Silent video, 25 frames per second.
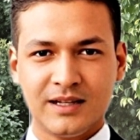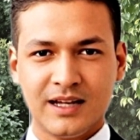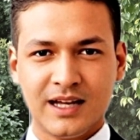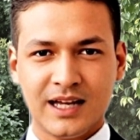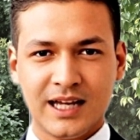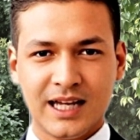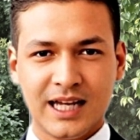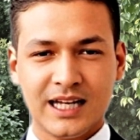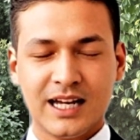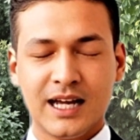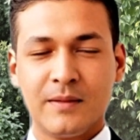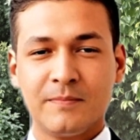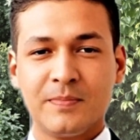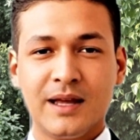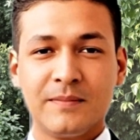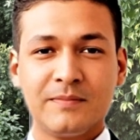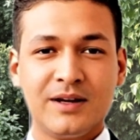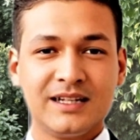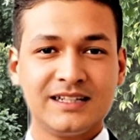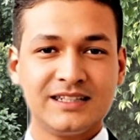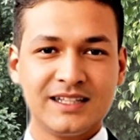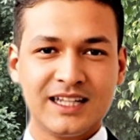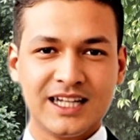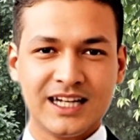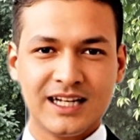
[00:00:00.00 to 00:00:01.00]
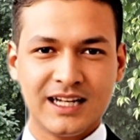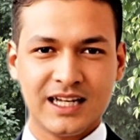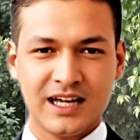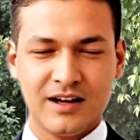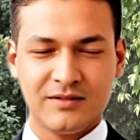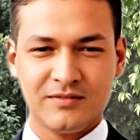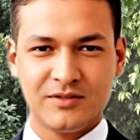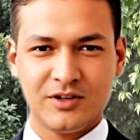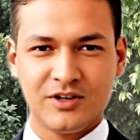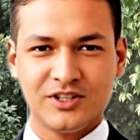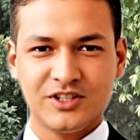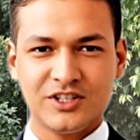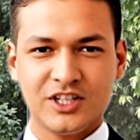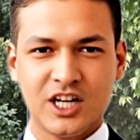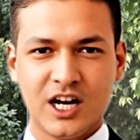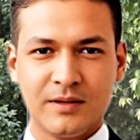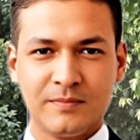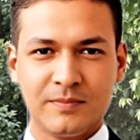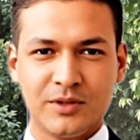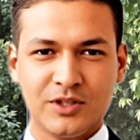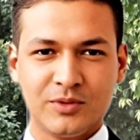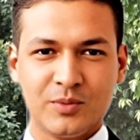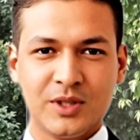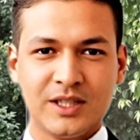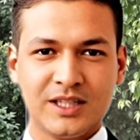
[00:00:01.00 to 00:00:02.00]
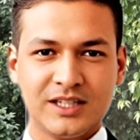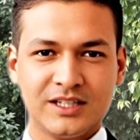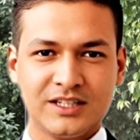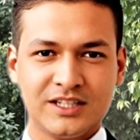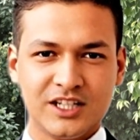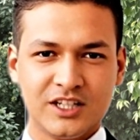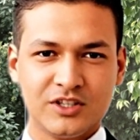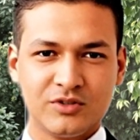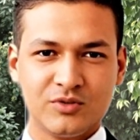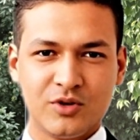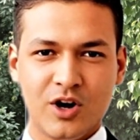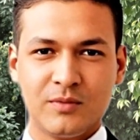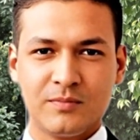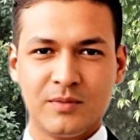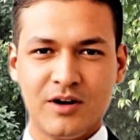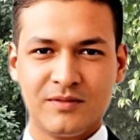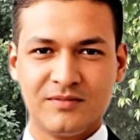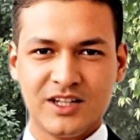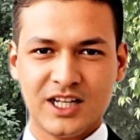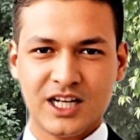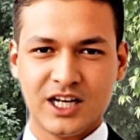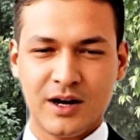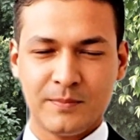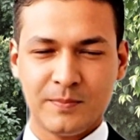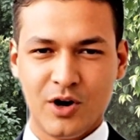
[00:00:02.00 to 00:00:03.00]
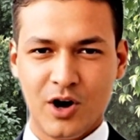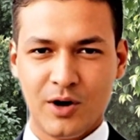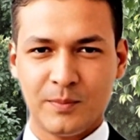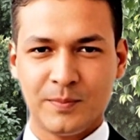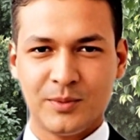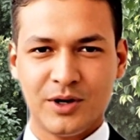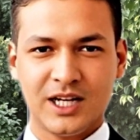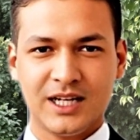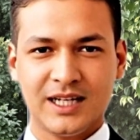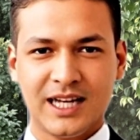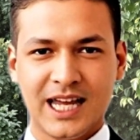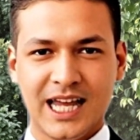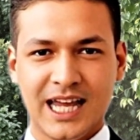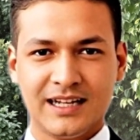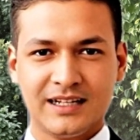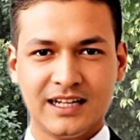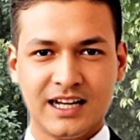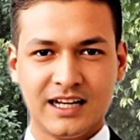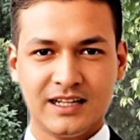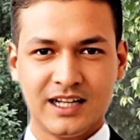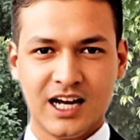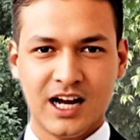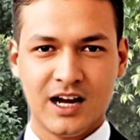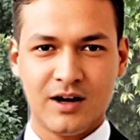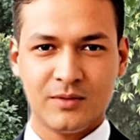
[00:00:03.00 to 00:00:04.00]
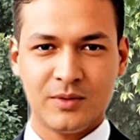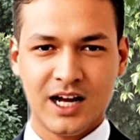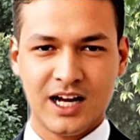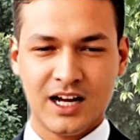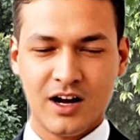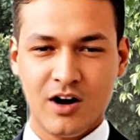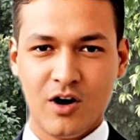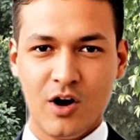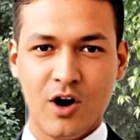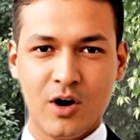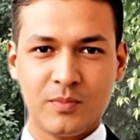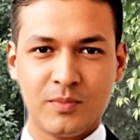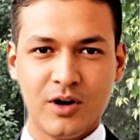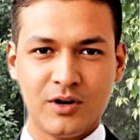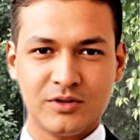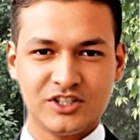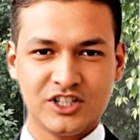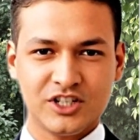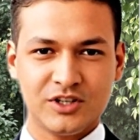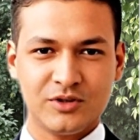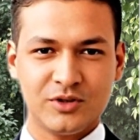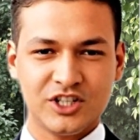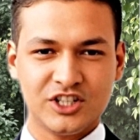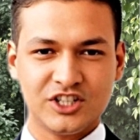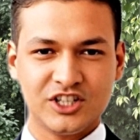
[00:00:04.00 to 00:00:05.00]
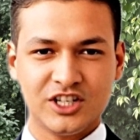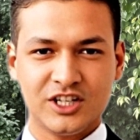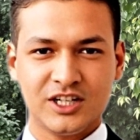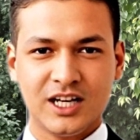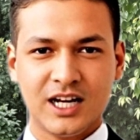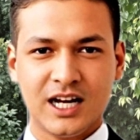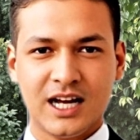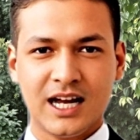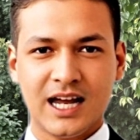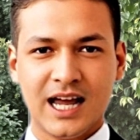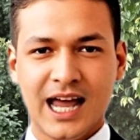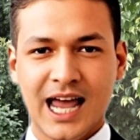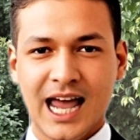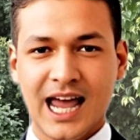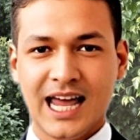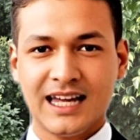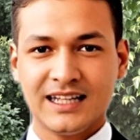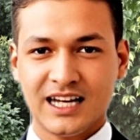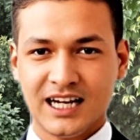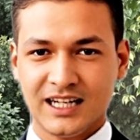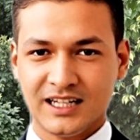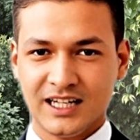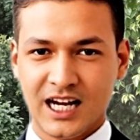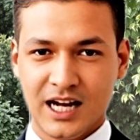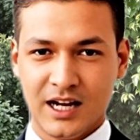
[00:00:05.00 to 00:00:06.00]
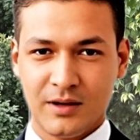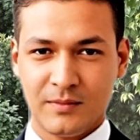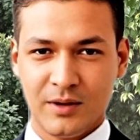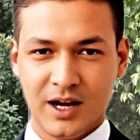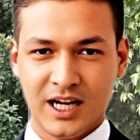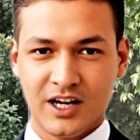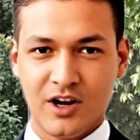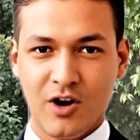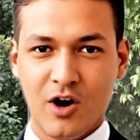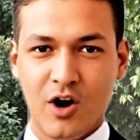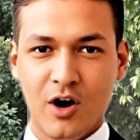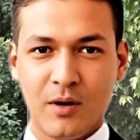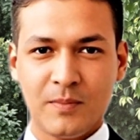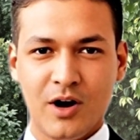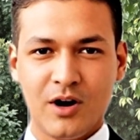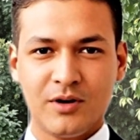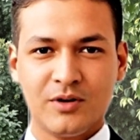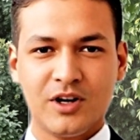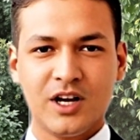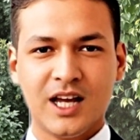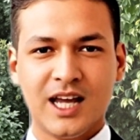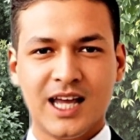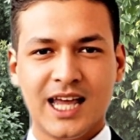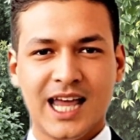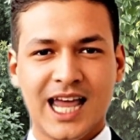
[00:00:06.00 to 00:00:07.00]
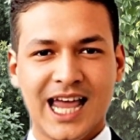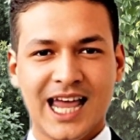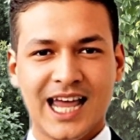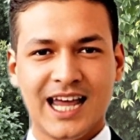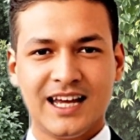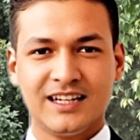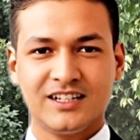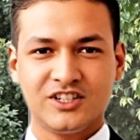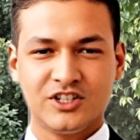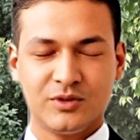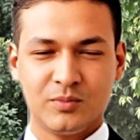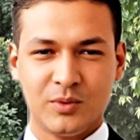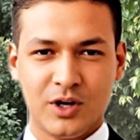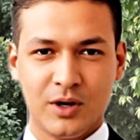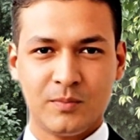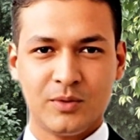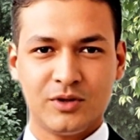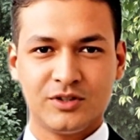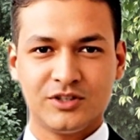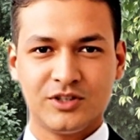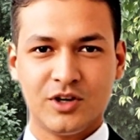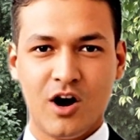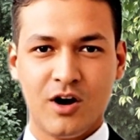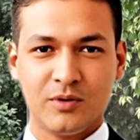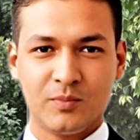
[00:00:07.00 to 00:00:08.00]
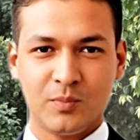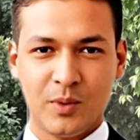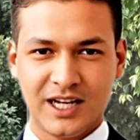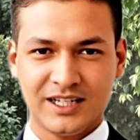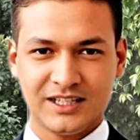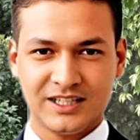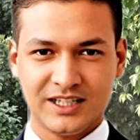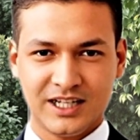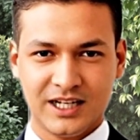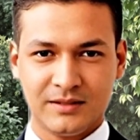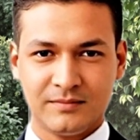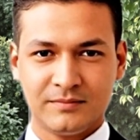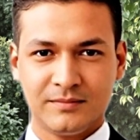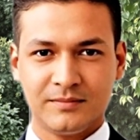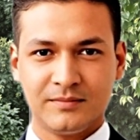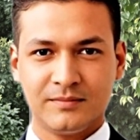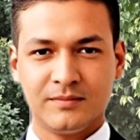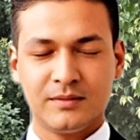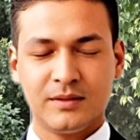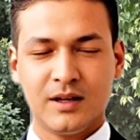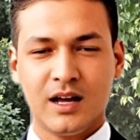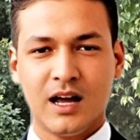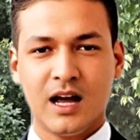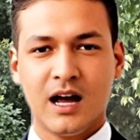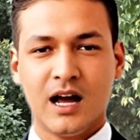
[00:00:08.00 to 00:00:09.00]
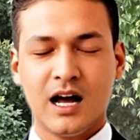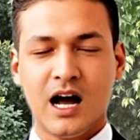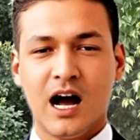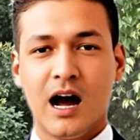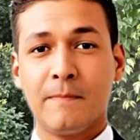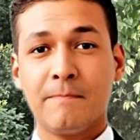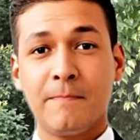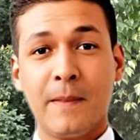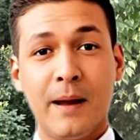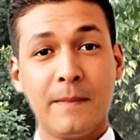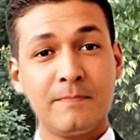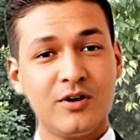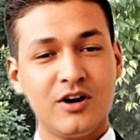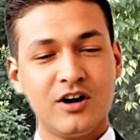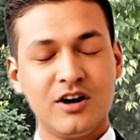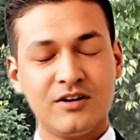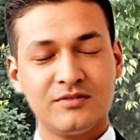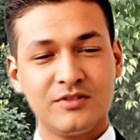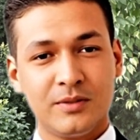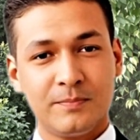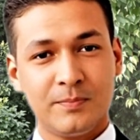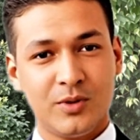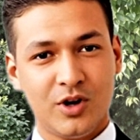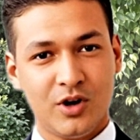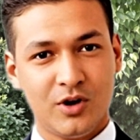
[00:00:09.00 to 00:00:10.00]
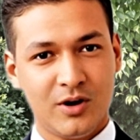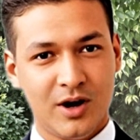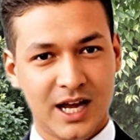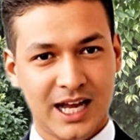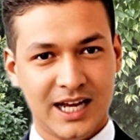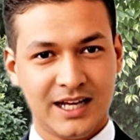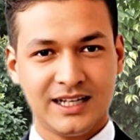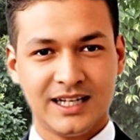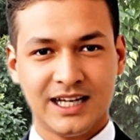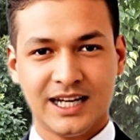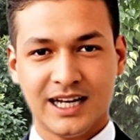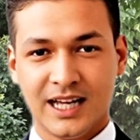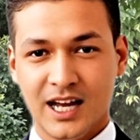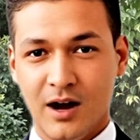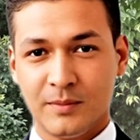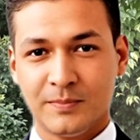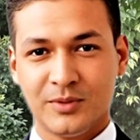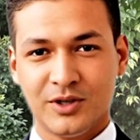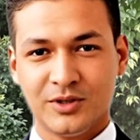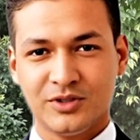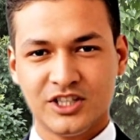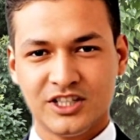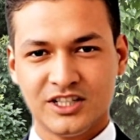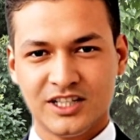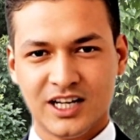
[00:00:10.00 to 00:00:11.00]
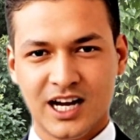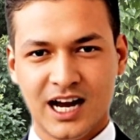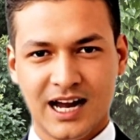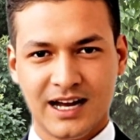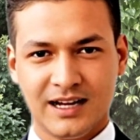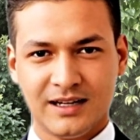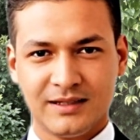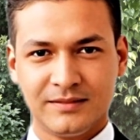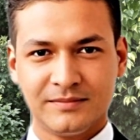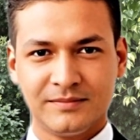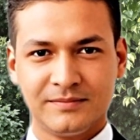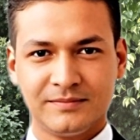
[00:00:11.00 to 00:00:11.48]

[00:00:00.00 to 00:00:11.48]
It can be misleading if you're stuck between the syndrome of inappropriate antidiuretic hormone secretion, antidiuretic hormone, and cerebral salt wasting. A member of the Pure 8 can help you decide.